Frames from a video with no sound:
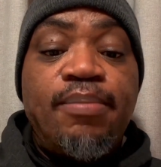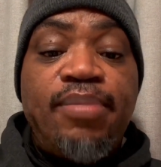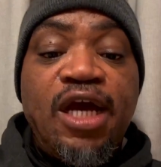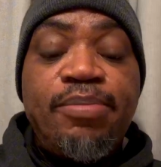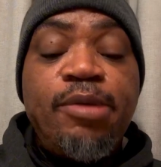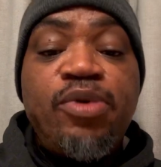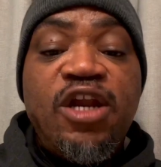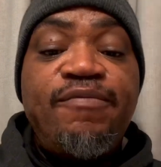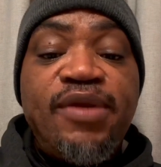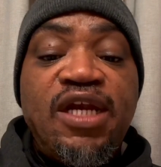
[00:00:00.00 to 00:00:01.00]
Black people
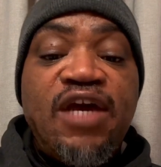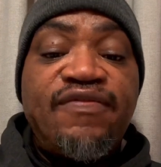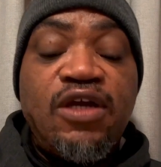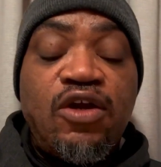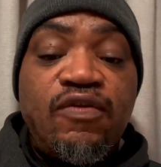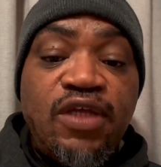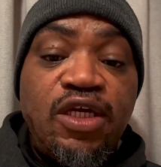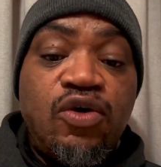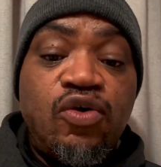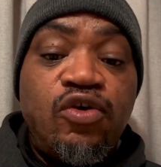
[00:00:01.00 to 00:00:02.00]
have been left out of the
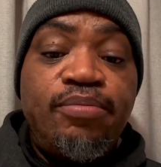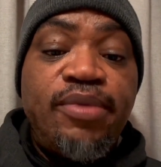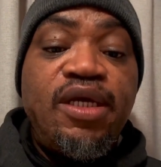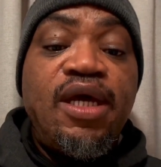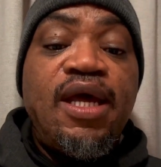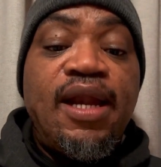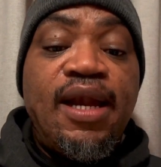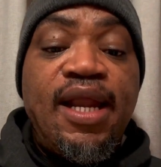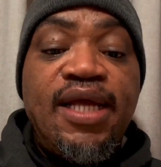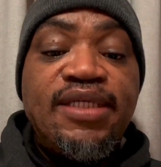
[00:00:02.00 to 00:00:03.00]
economy.
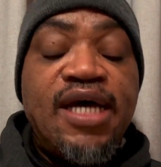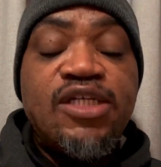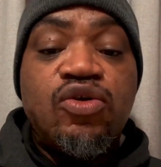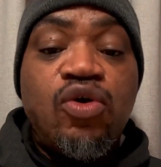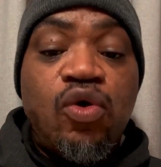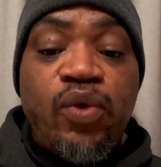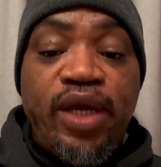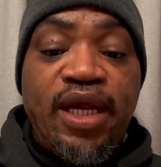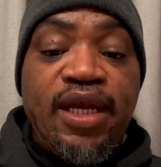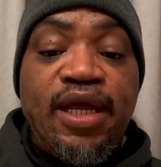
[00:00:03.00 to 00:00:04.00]
Let us go
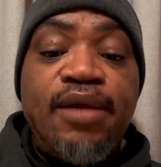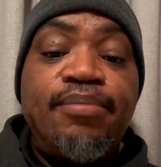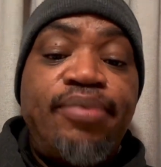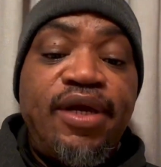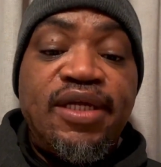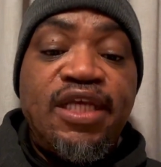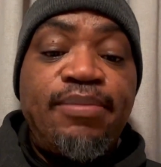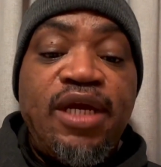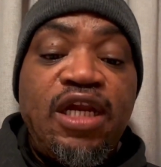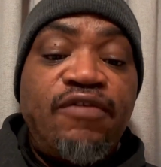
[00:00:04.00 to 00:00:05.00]
in and bring them
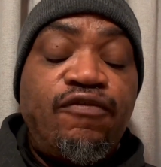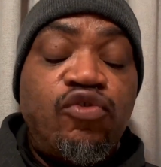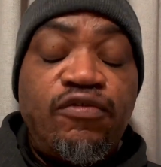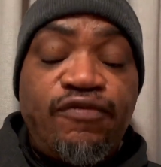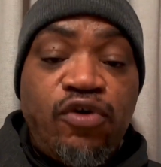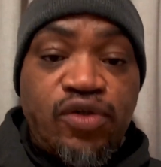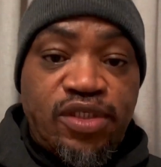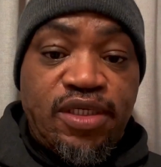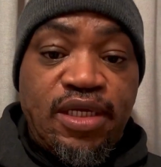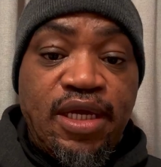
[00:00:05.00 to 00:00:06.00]
in full
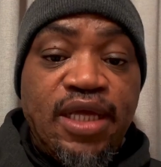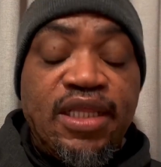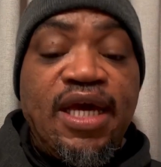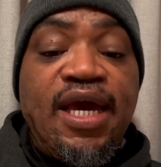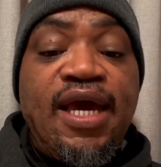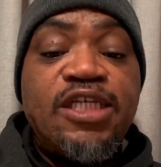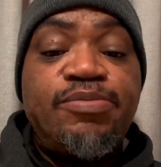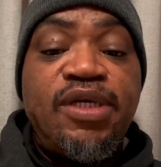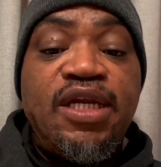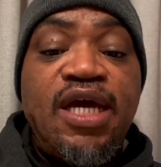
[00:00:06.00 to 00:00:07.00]
force. There has
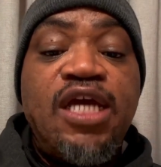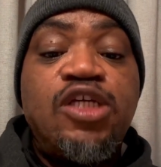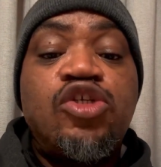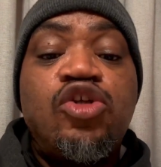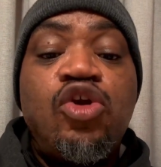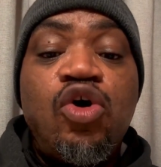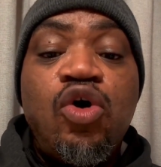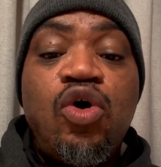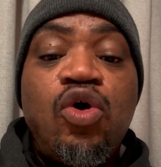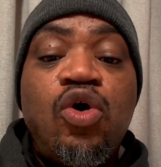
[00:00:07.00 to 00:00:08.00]
been a
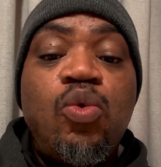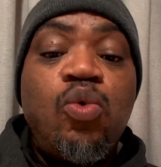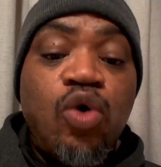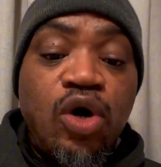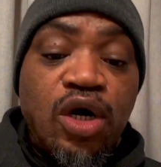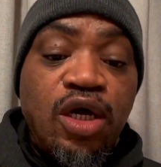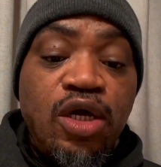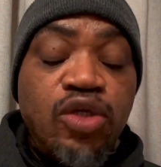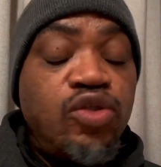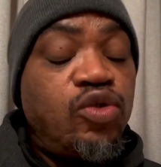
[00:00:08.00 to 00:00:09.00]
slow walk
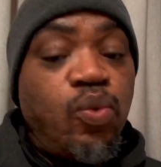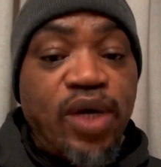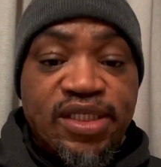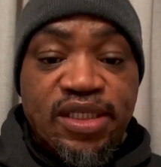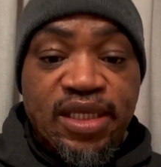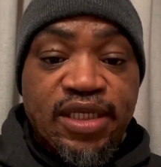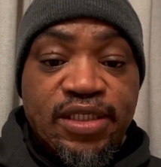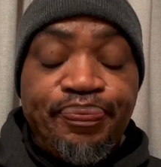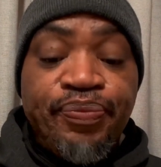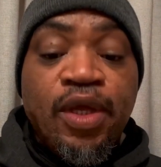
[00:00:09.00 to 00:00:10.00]
towards that.
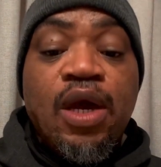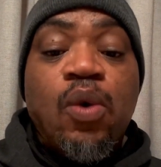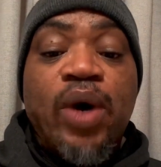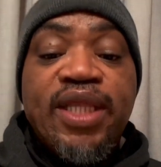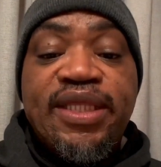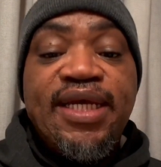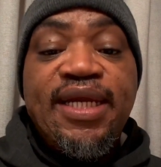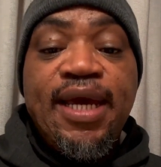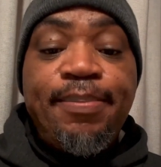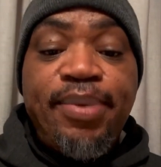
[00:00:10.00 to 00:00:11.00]
What did
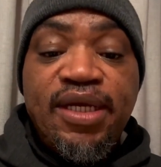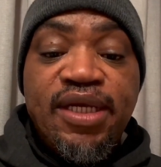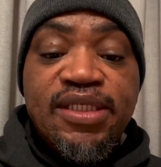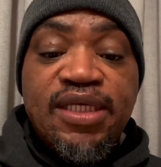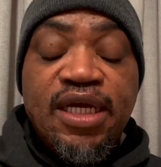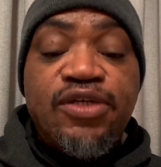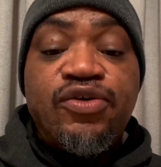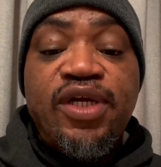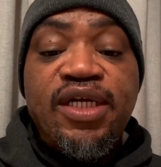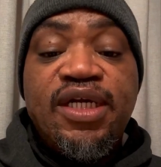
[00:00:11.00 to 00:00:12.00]
happen is it
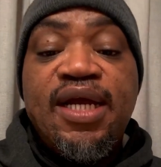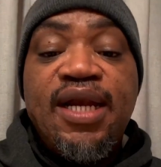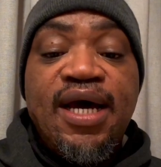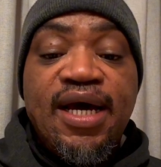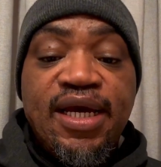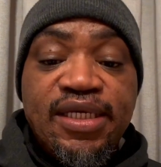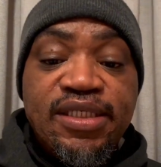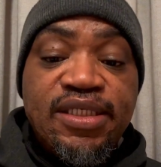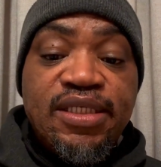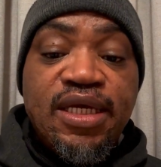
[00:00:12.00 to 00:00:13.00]

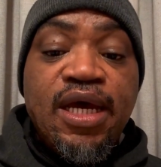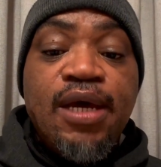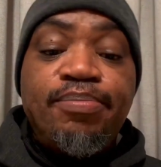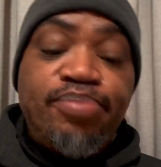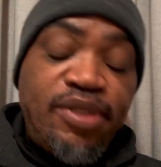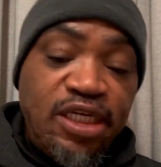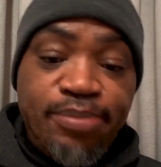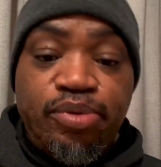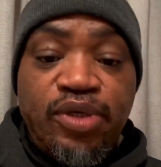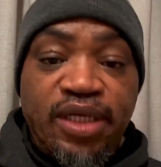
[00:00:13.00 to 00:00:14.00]
radicalized
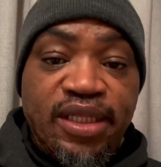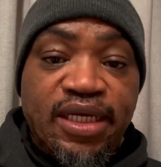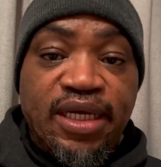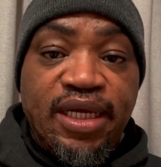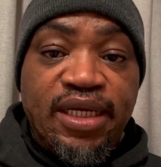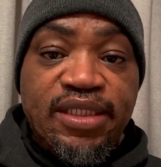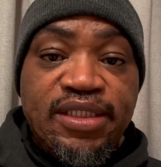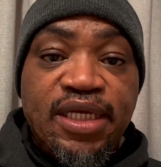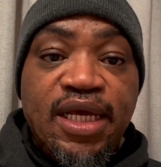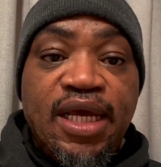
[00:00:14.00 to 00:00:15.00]
people in the land.
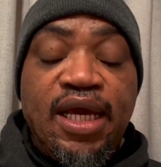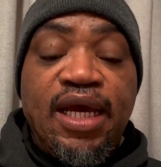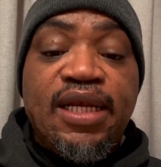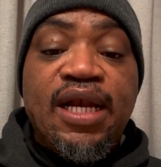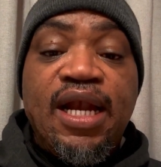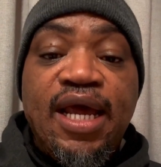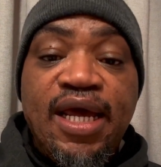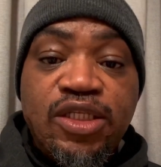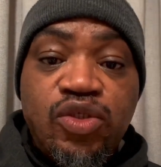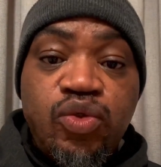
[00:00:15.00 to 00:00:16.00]
It
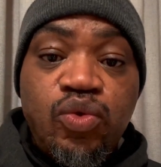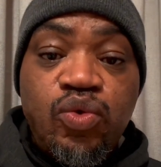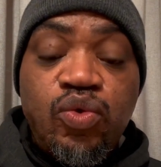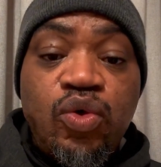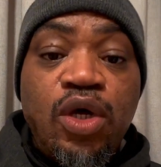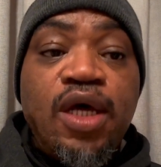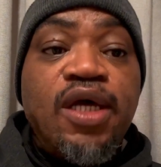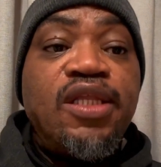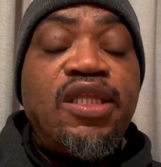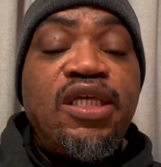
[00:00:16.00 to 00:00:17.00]
led to
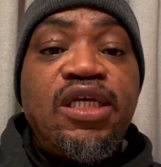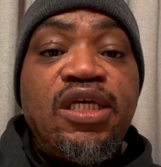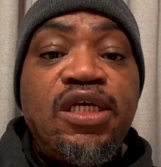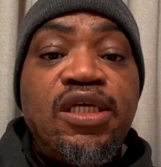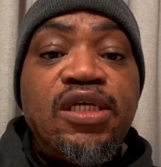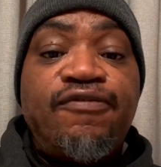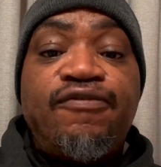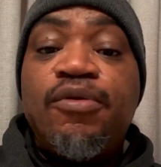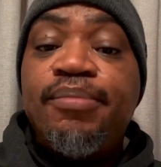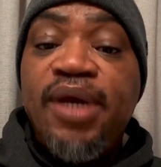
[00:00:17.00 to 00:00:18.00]
the
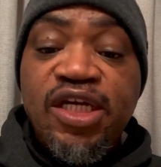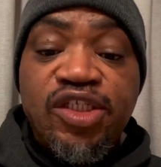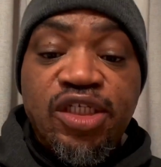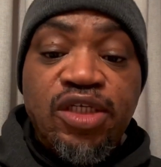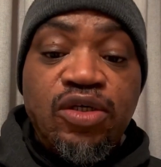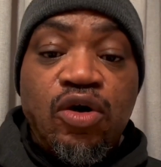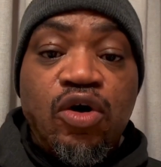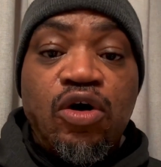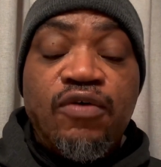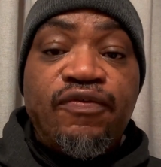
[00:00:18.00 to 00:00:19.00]
formation
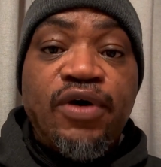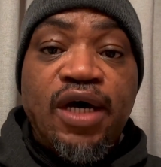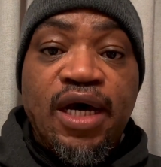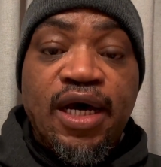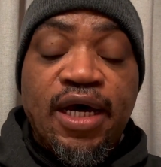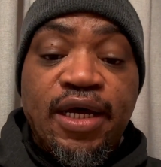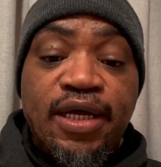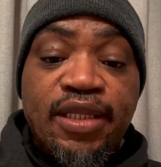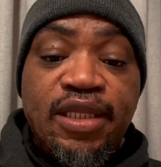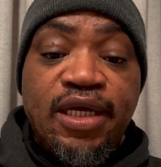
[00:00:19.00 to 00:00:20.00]
of
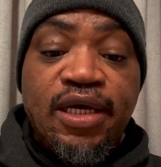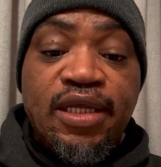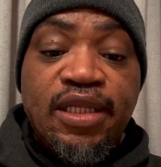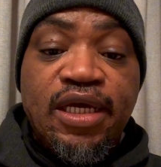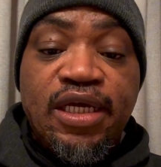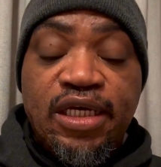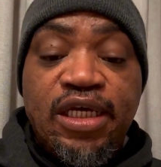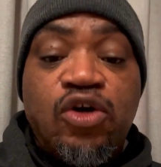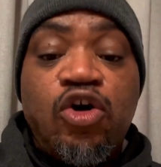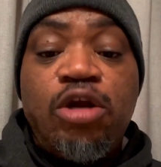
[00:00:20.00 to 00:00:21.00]
the
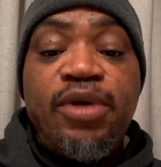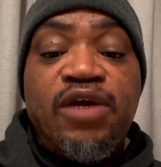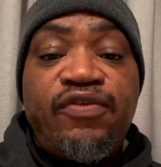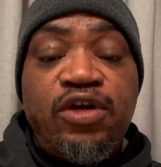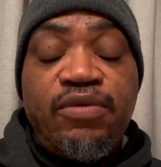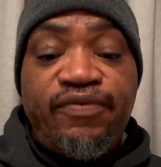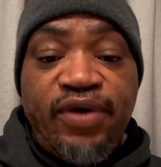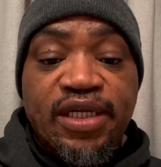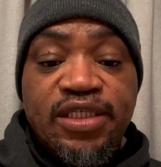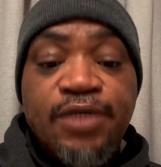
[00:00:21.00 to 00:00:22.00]
Economic Freedom
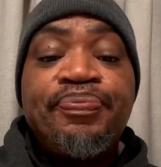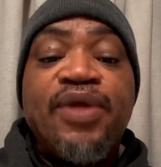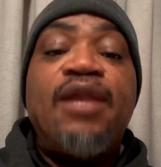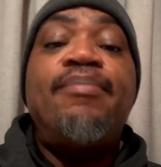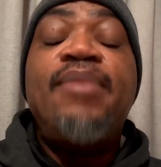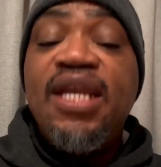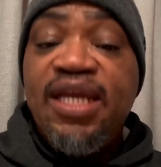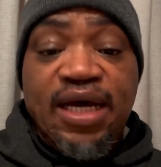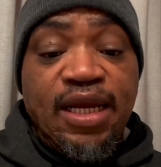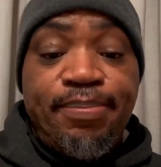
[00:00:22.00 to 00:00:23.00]
Front and many
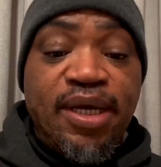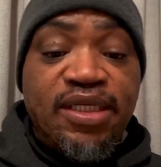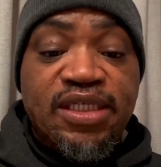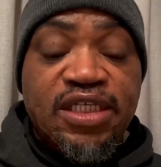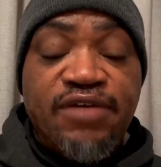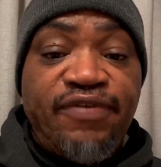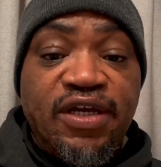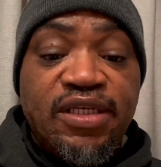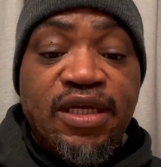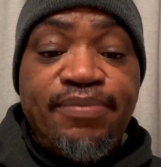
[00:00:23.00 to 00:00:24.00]
other parties. In
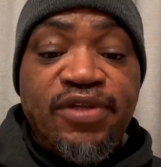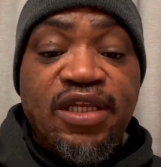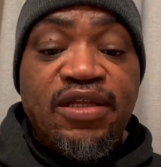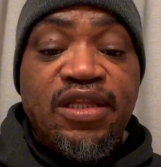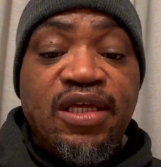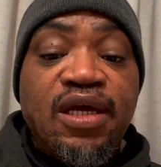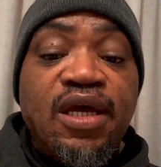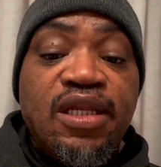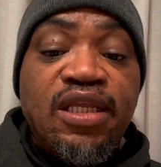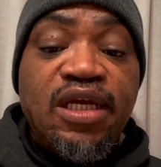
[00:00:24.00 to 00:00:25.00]
fact, the
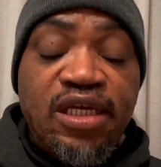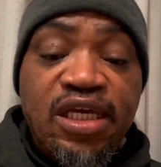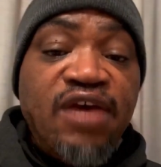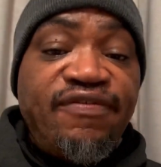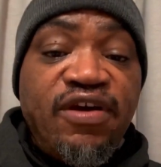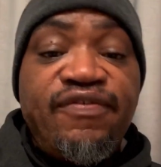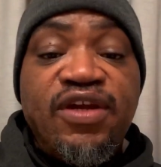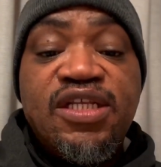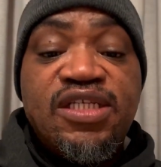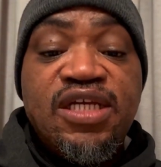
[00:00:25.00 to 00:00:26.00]
EFF in
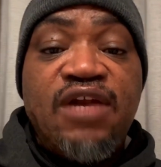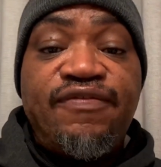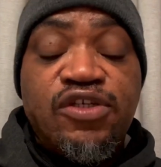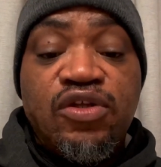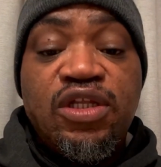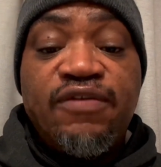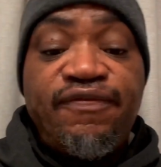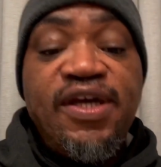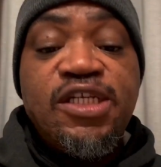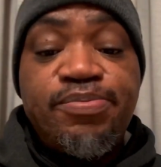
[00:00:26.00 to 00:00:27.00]
itself is not the
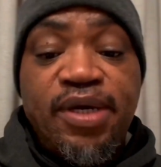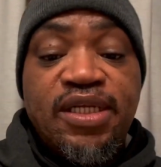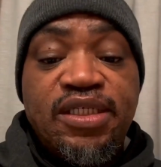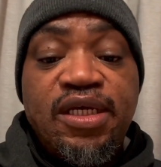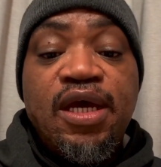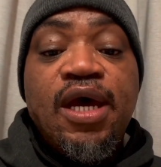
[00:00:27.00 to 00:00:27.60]
first party.